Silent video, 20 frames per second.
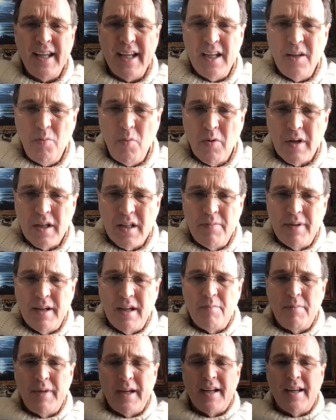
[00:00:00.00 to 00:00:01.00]
What I am
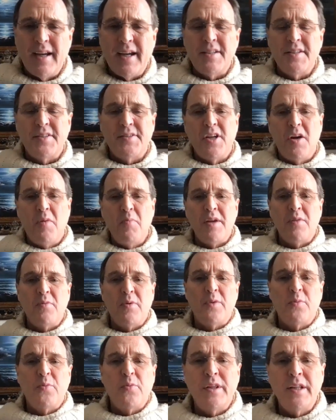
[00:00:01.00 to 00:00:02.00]
worried about, my guides
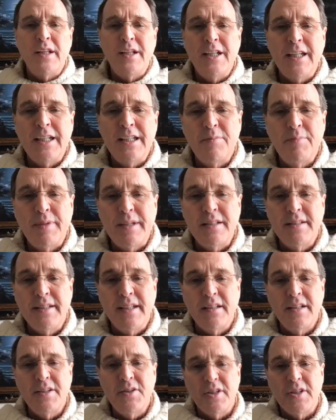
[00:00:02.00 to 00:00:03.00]
tell me we really need
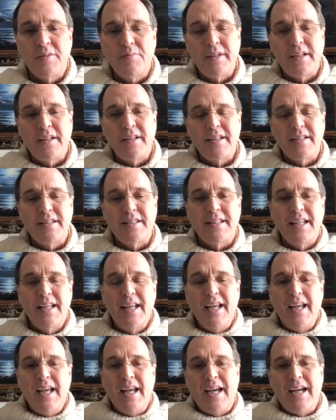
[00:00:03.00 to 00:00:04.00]
to be diligent,
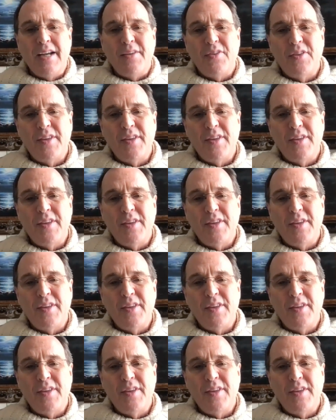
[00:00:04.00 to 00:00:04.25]
because